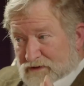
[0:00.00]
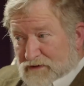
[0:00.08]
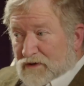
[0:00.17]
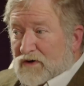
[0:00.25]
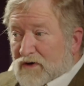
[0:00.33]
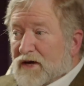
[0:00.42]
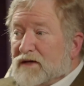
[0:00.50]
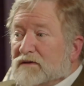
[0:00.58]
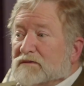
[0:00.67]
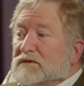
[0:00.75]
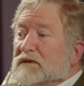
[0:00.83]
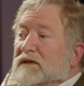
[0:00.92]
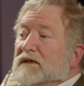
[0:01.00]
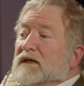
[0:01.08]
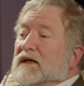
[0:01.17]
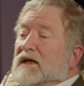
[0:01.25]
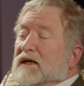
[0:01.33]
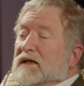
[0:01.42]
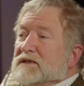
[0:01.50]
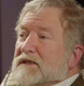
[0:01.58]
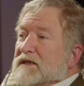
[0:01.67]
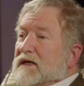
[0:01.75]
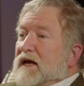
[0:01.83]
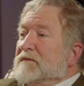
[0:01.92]
all right. And he
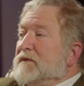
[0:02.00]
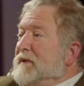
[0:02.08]
said, "I'm